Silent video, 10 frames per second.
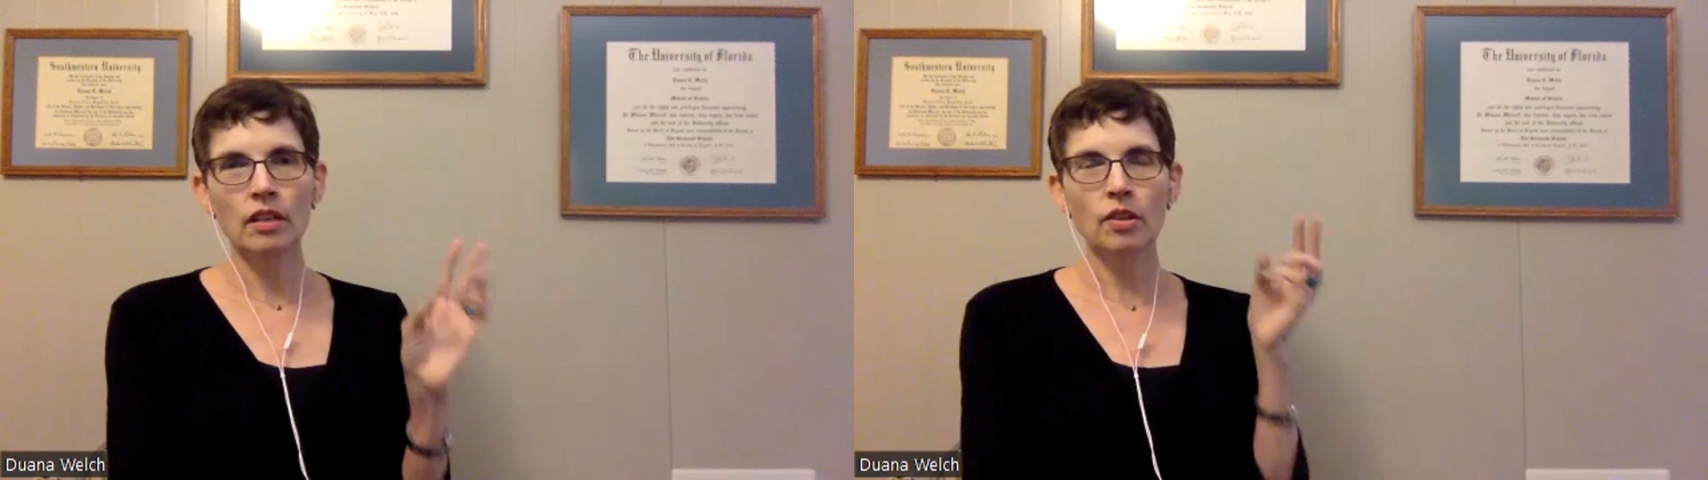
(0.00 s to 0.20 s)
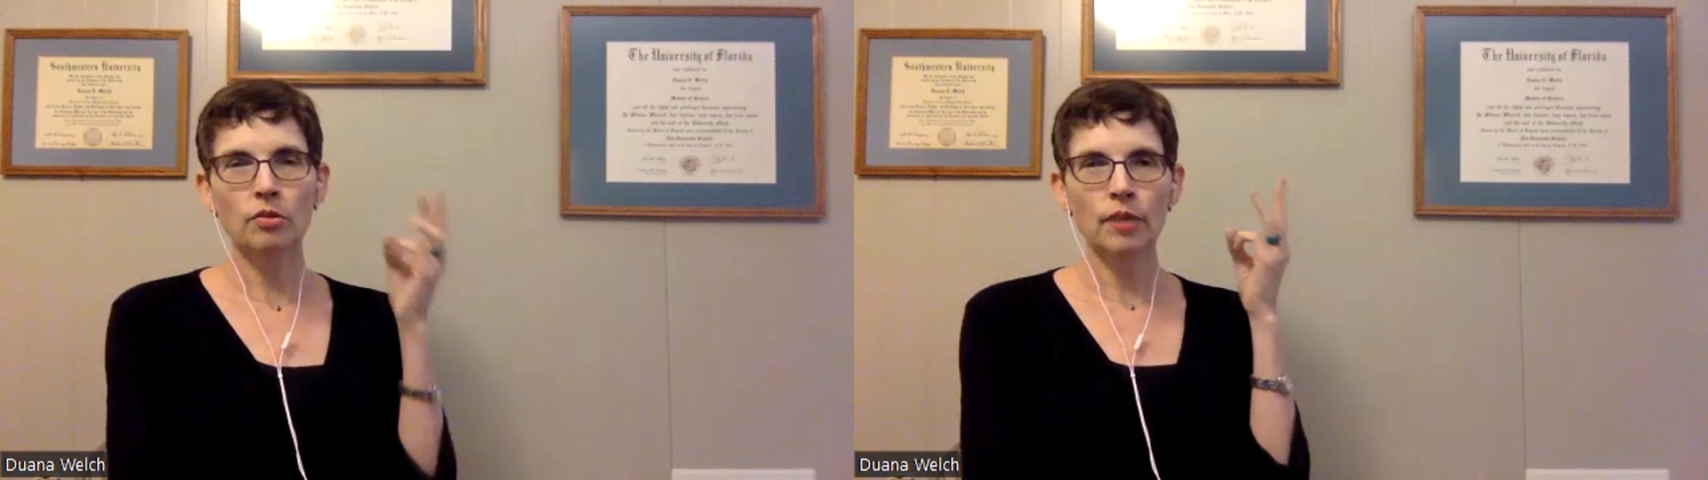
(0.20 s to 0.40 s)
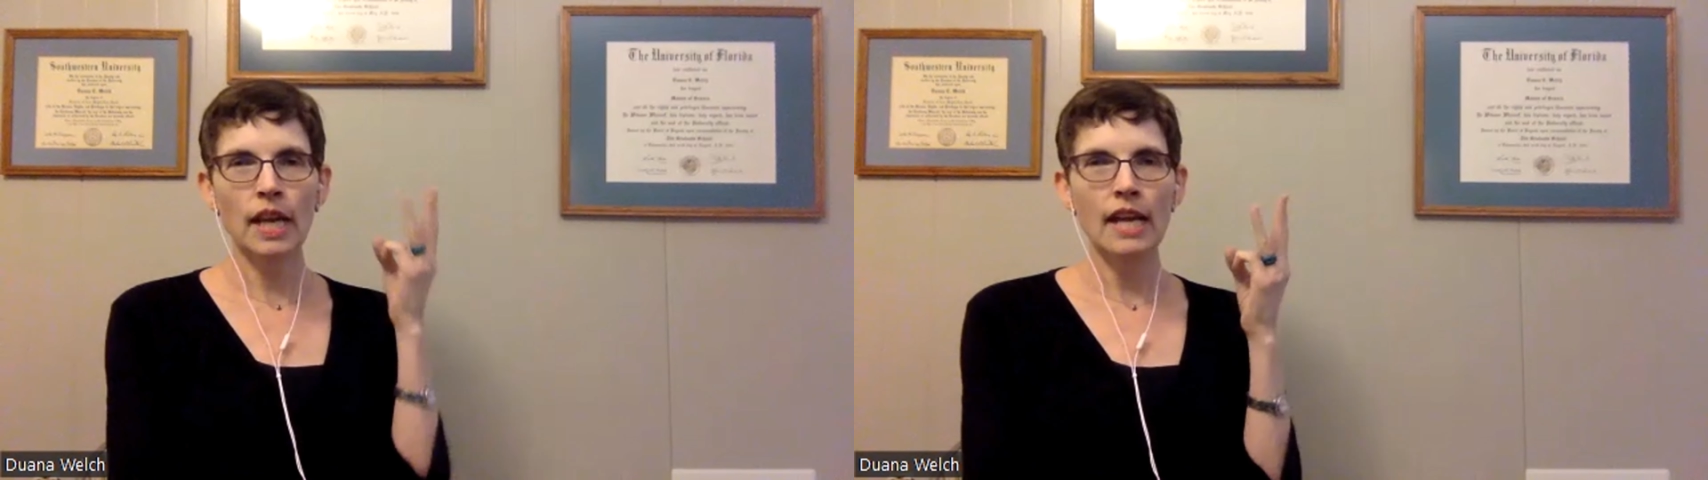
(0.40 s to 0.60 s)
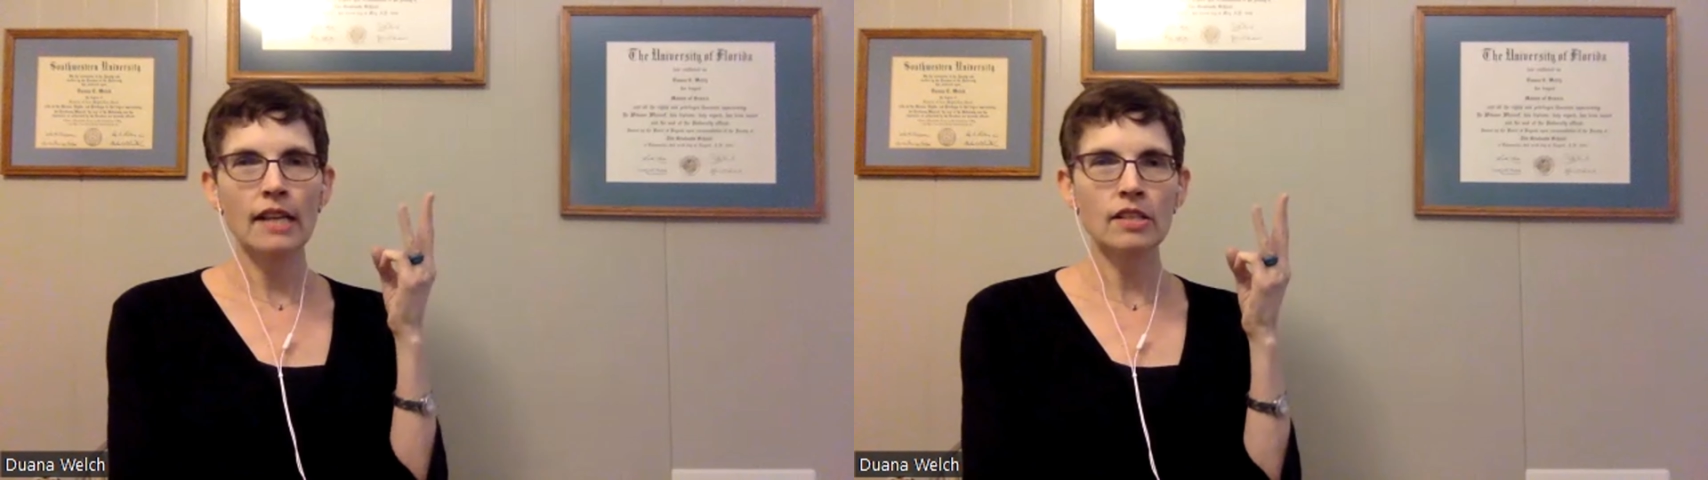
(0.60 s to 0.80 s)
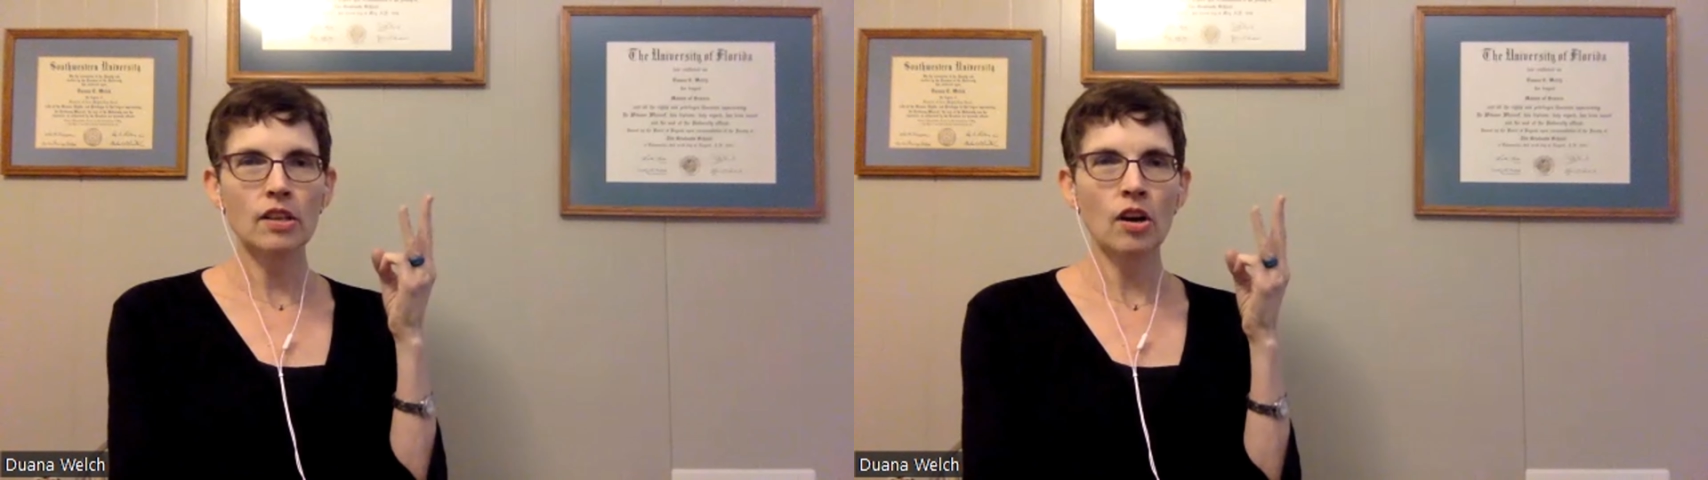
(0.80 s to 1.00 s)
And the 3
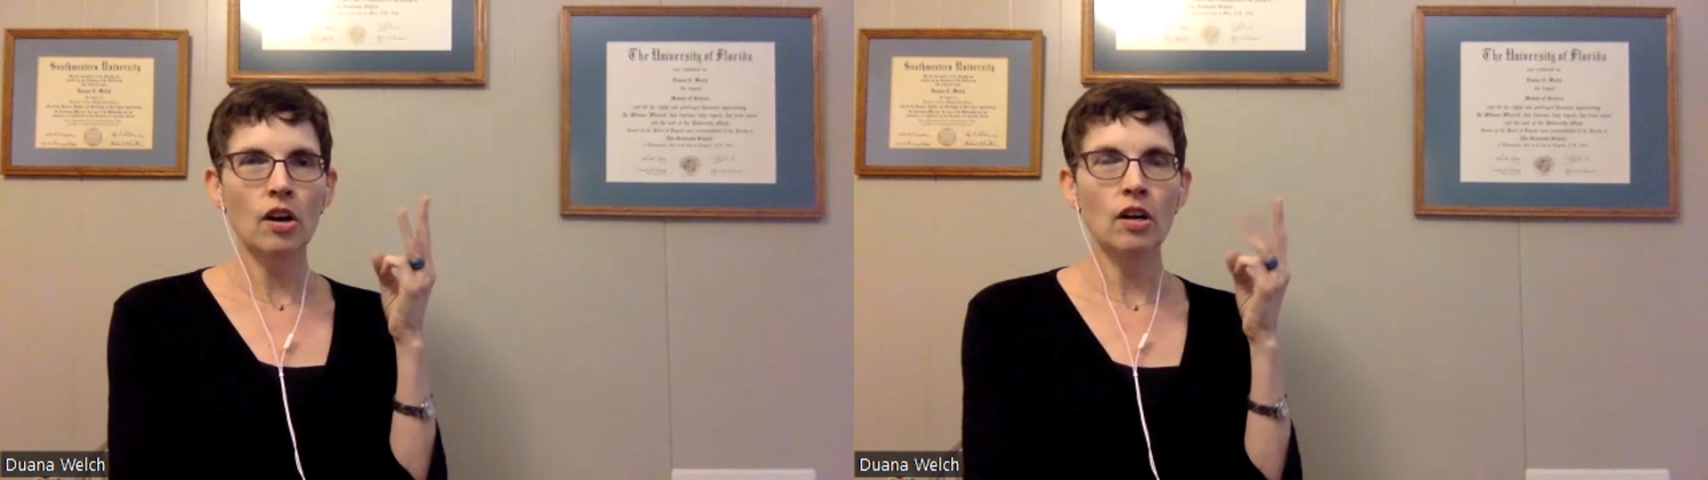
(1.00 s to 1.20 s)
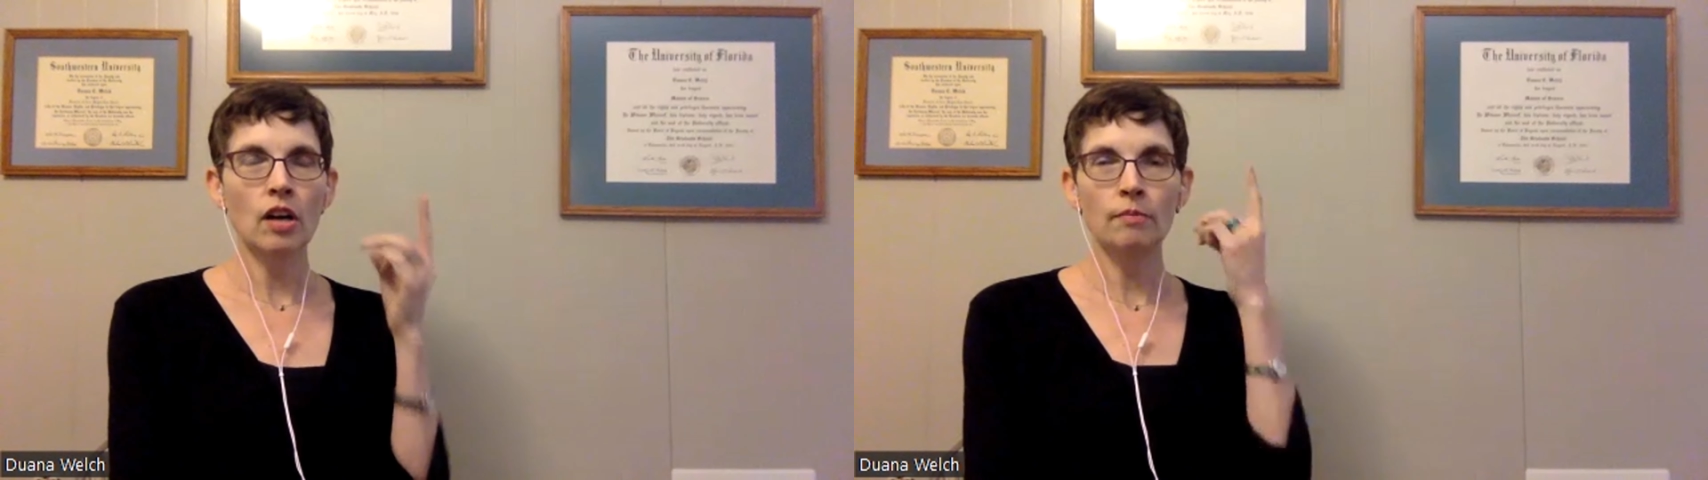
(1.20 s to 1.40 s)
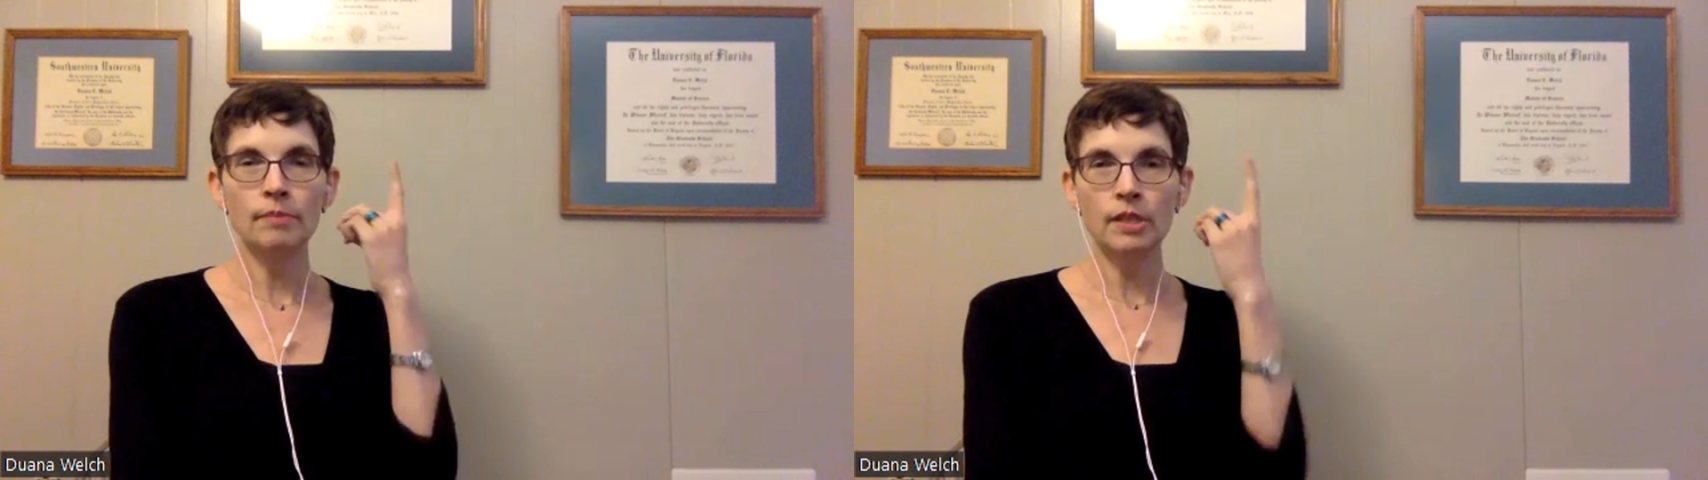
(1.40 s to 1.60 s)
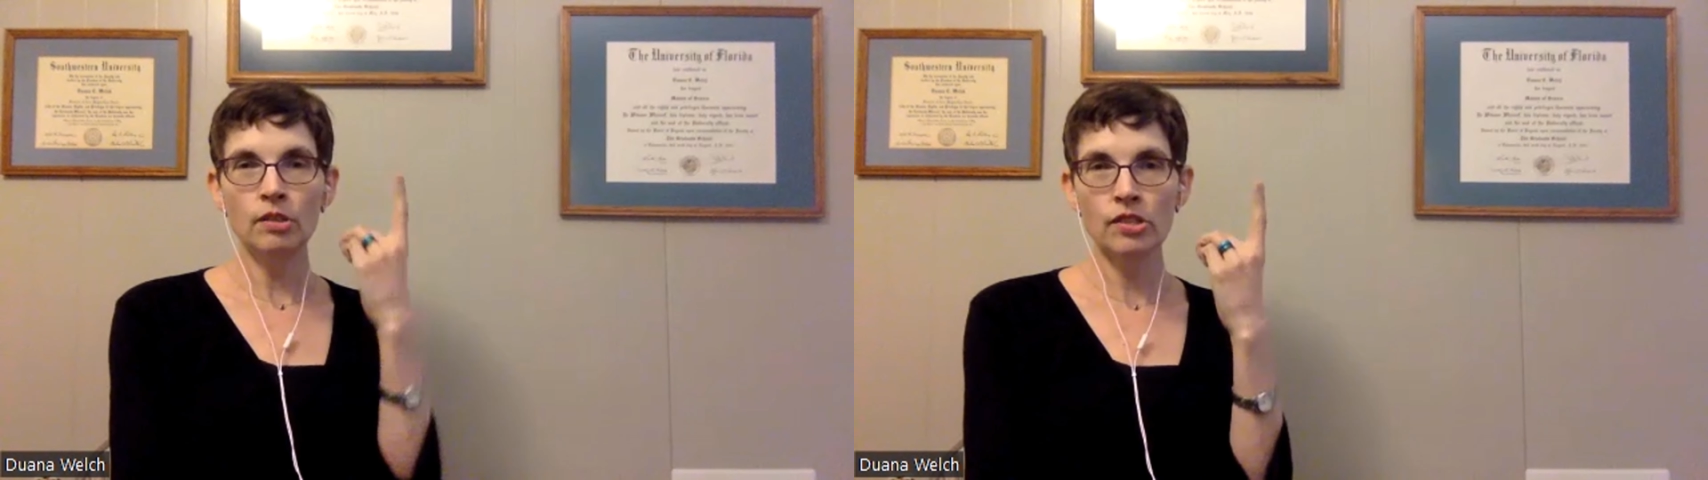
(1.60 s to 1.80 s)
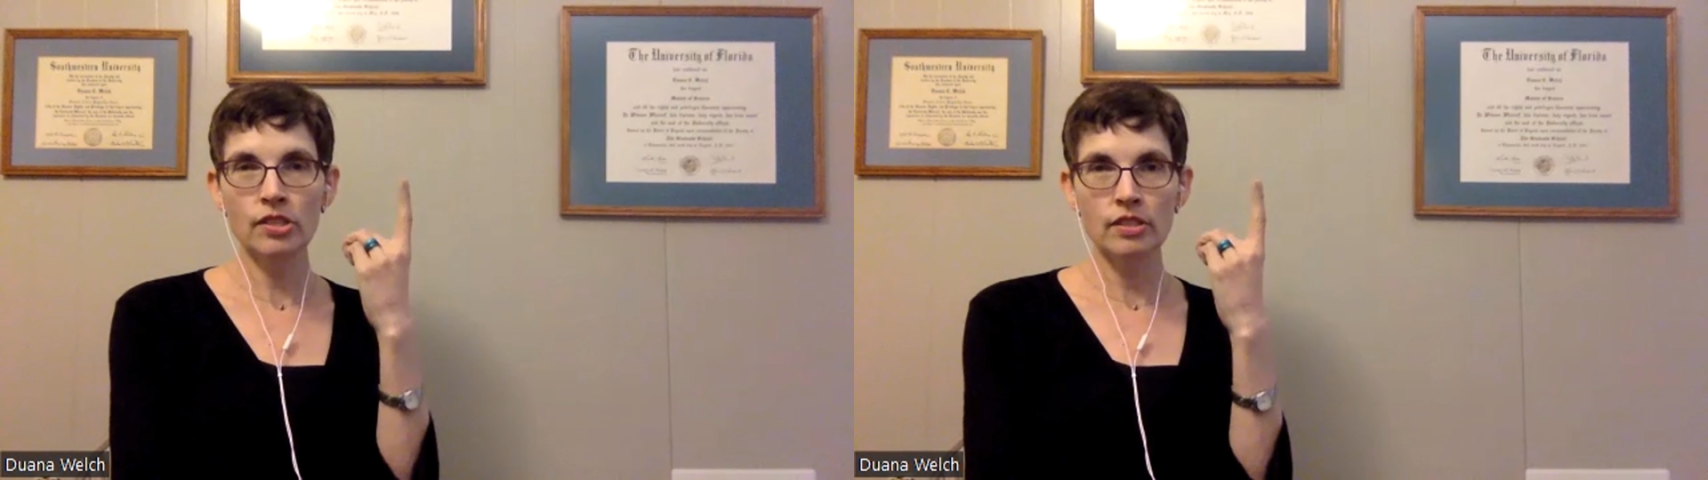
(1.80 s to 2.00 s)
A's are
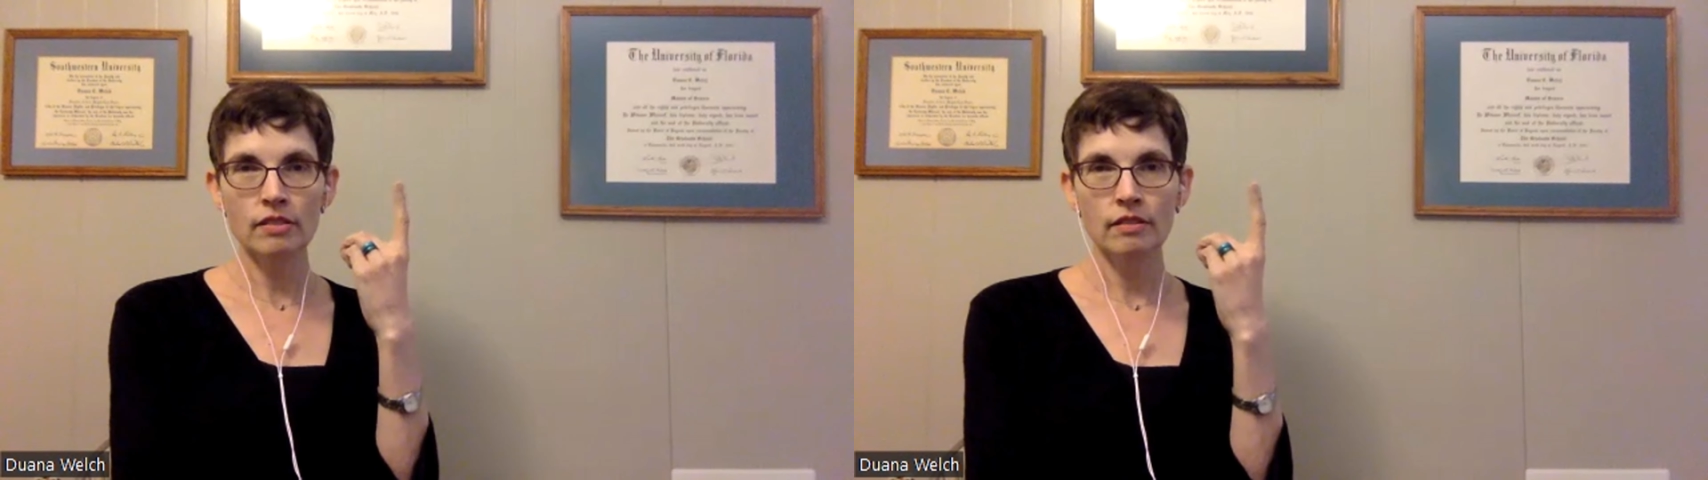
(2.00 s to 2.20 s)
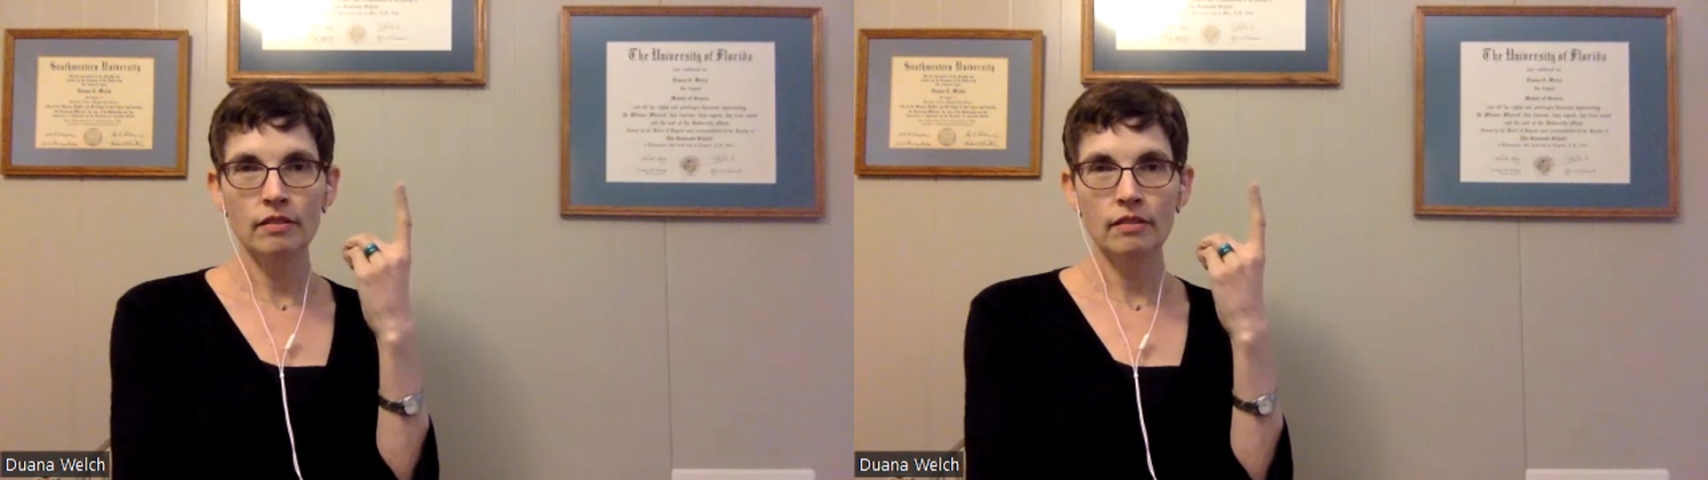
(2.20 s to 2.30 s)
abuse,